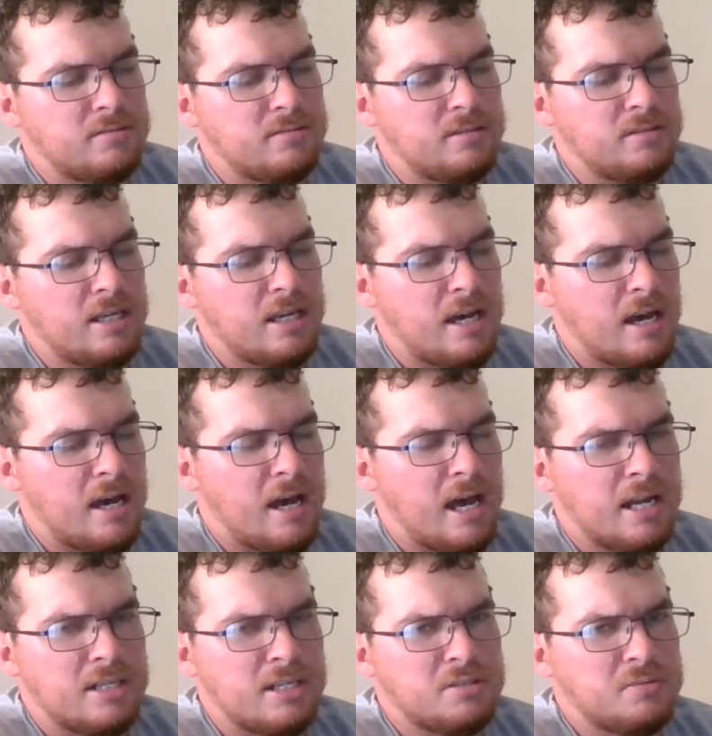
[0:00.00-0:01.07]
yeah,
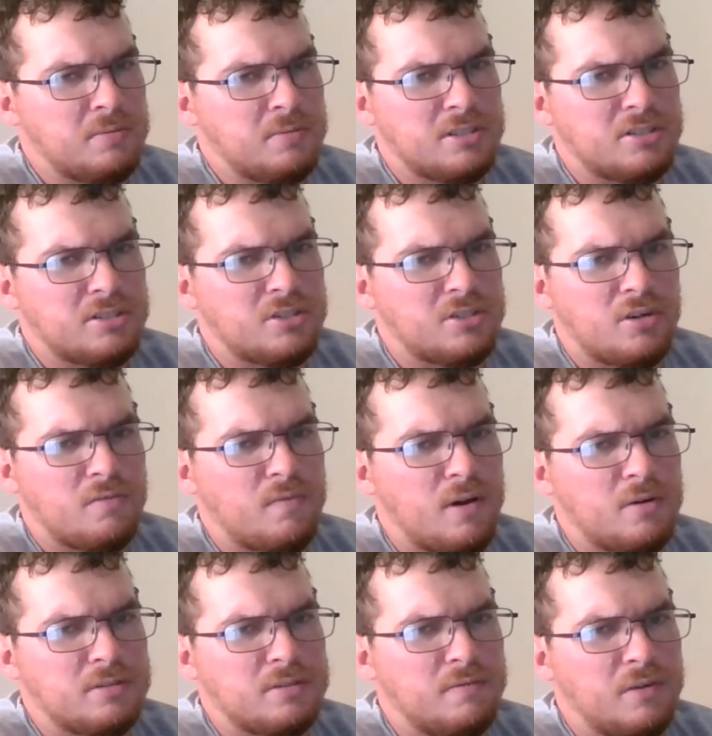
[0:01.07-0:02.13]
I just wasn't sure if I
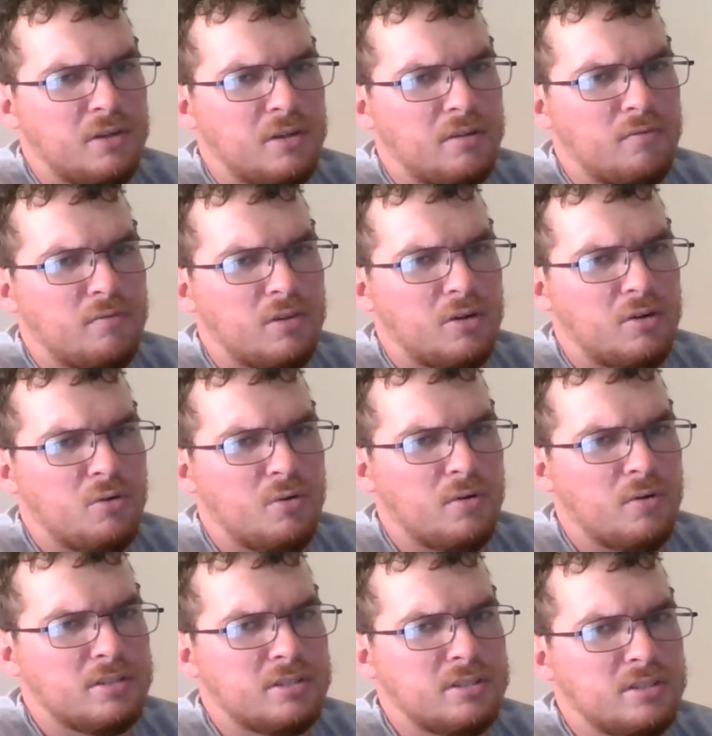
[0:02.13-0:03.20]
was feeling for the
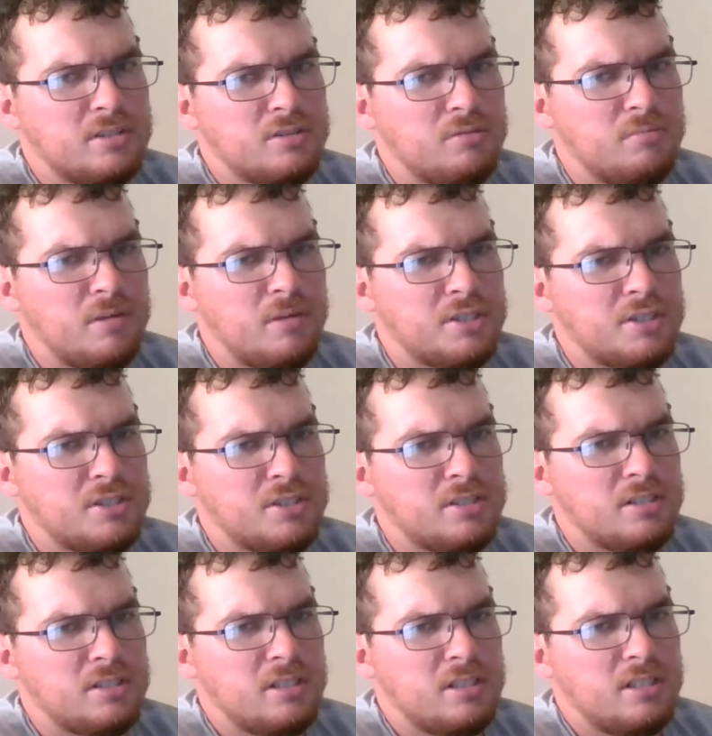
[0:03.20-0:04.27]
chorus too
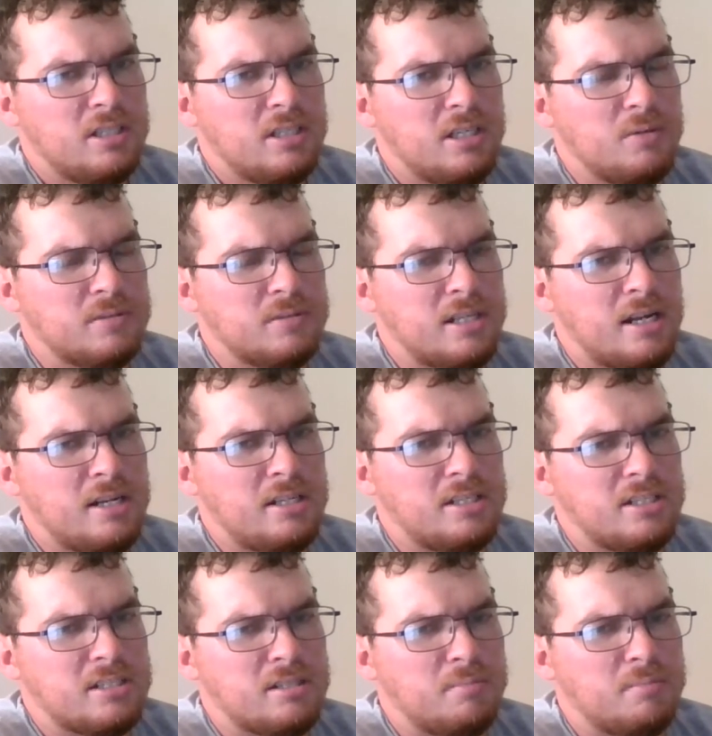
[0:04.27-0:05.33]
much. It was kind of
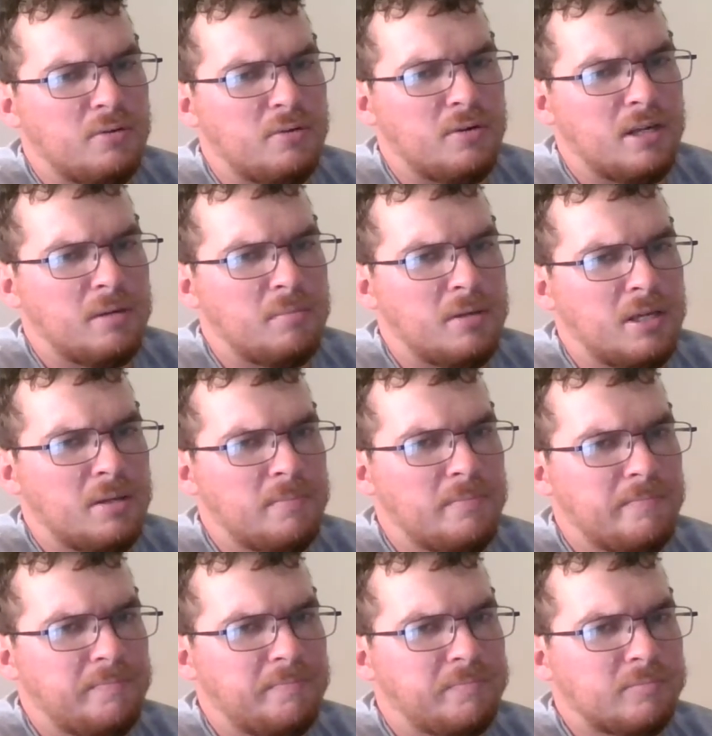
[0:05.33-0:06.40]
disappointing me.
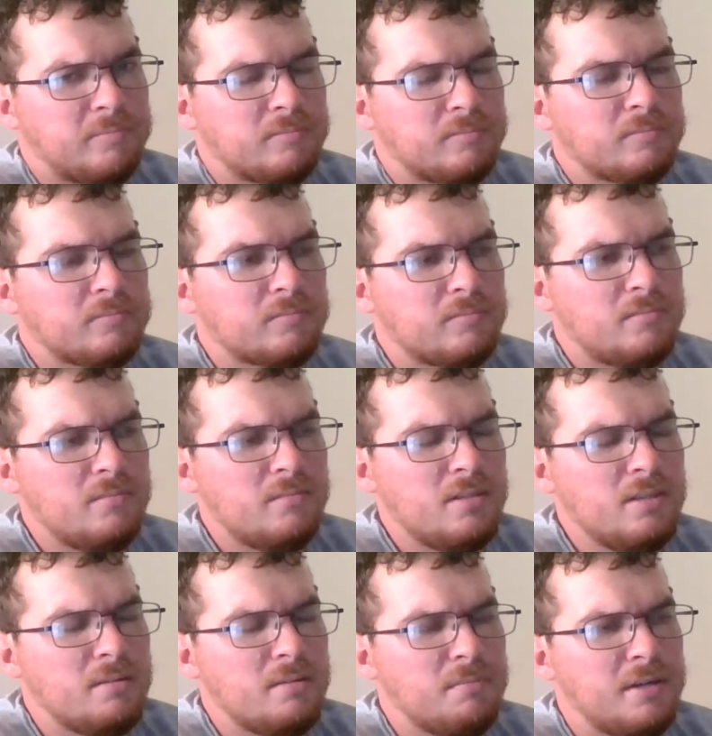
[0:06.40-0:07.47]

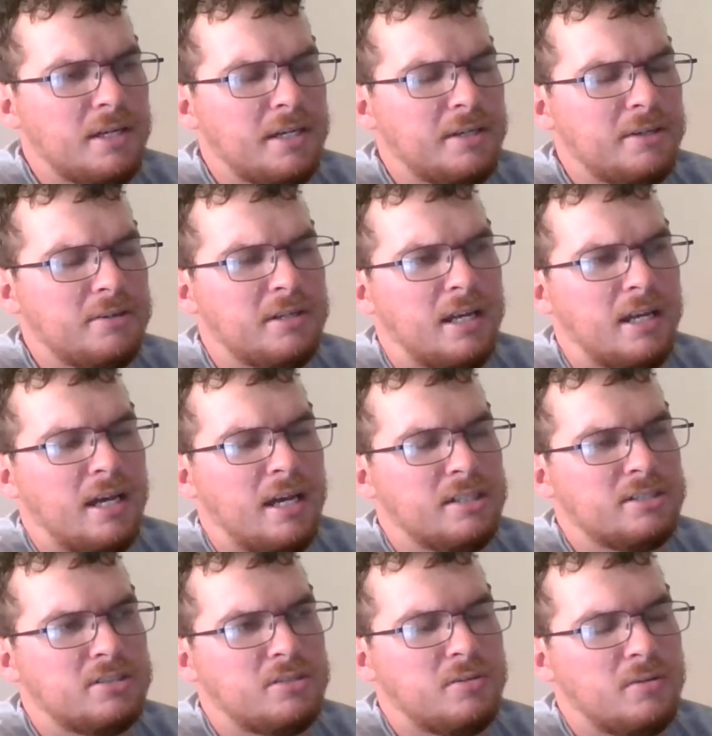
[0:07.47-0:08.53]
I'm like, okay,
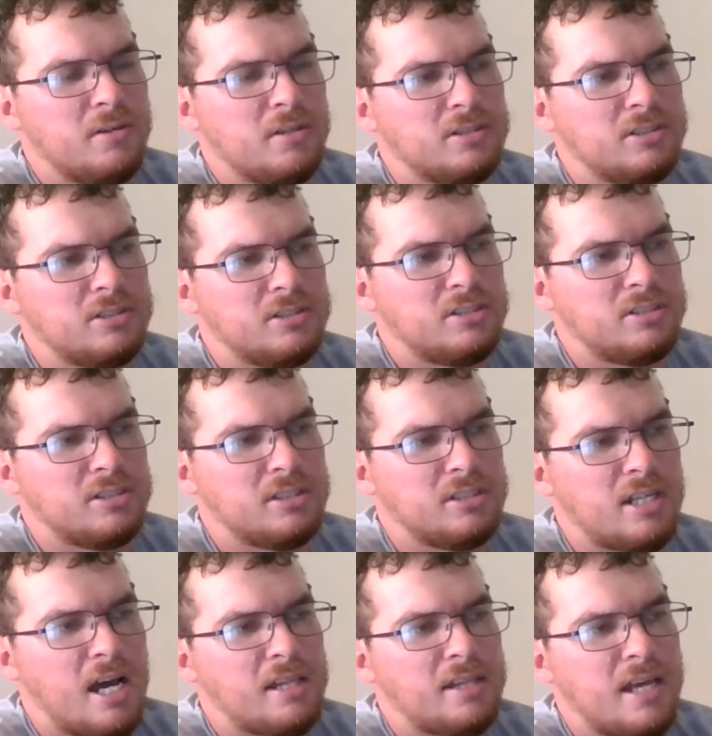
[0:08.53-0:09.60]
this chorus is just
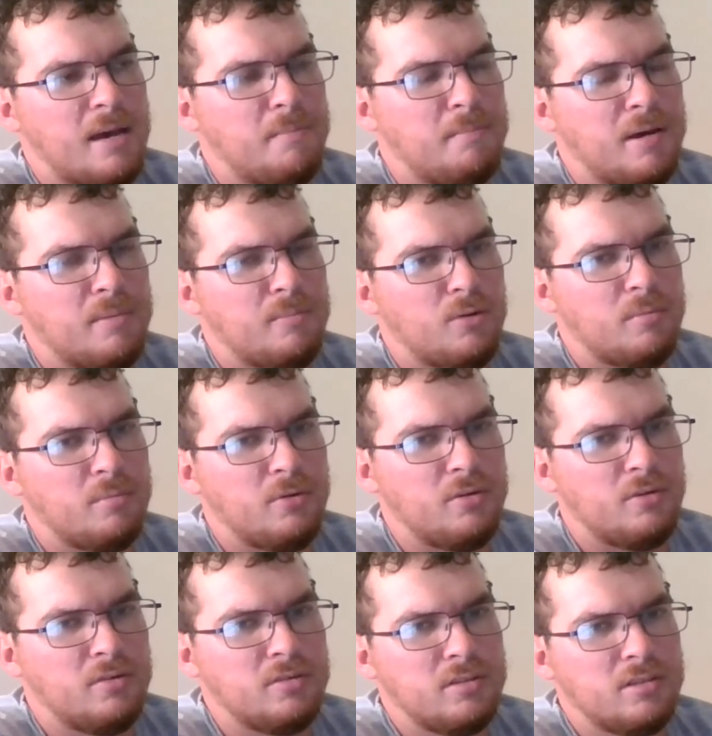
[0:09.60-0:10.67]
not that
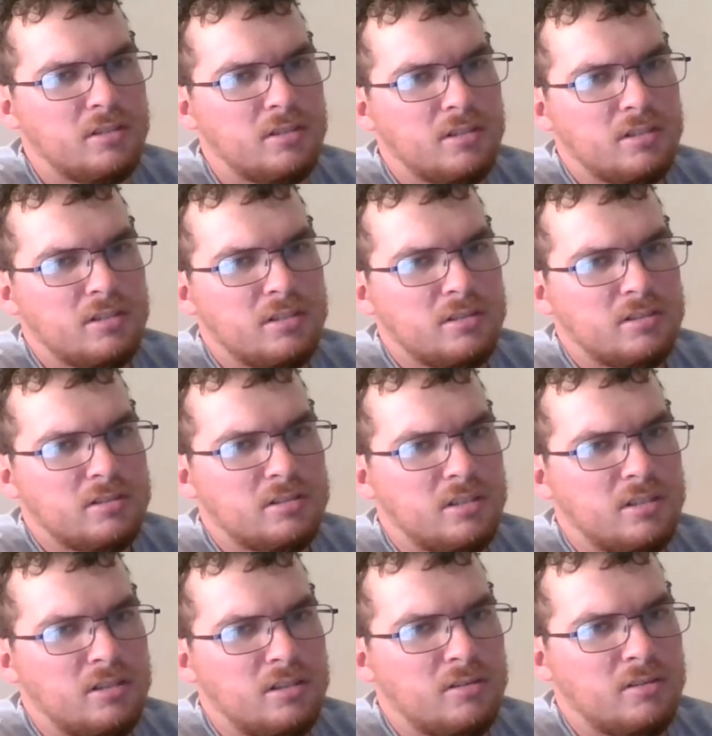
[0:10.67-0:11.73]
memorable.
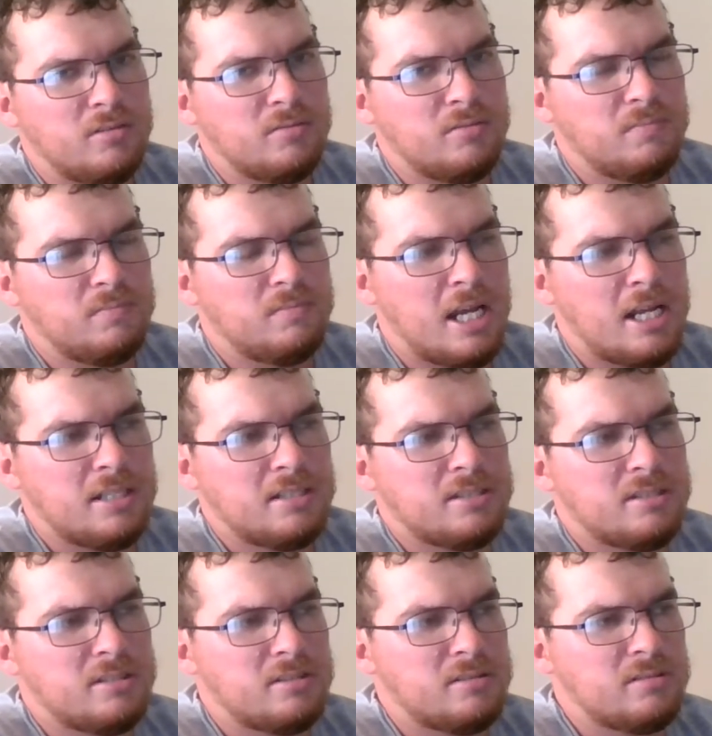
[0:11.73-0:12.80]
So
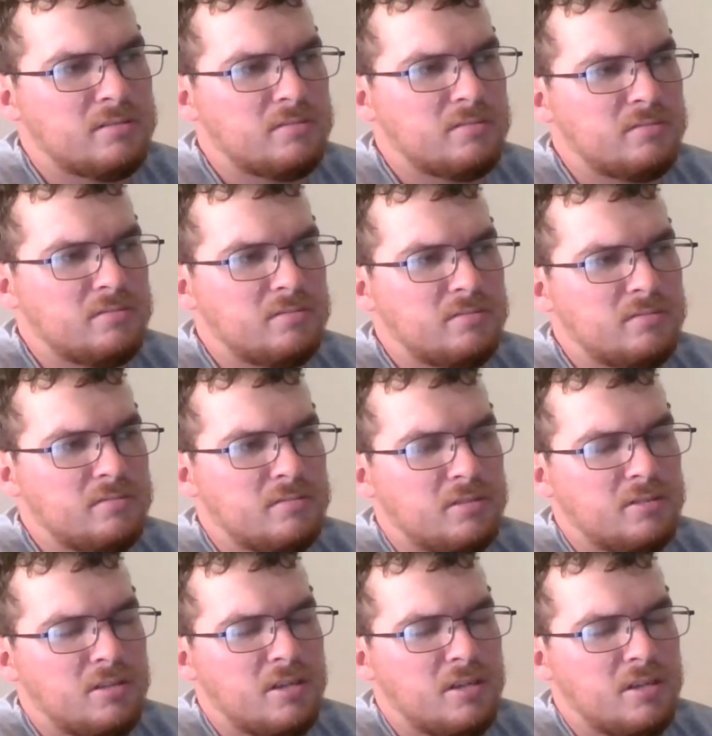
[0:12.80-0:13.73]
that's, you